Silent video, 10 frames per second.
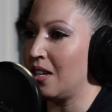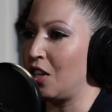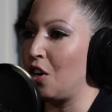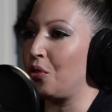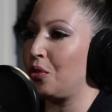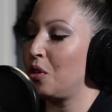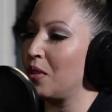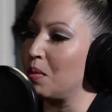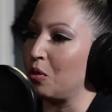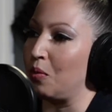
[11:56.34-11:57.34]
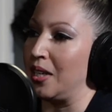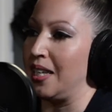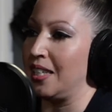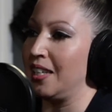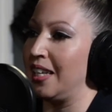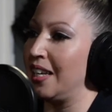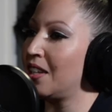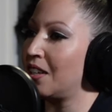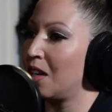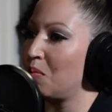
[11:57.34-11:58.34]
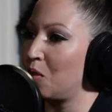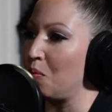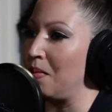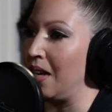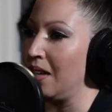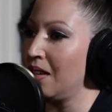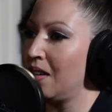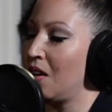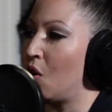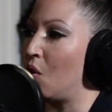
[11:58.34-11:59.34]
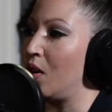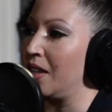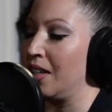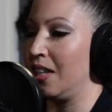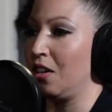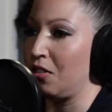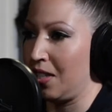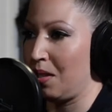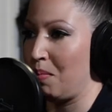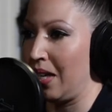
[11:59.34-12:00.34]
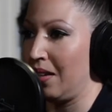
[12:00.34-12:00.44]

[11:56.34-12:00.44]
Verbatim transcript: go through with a boudoir session, they either come to me or they're going to go to somebody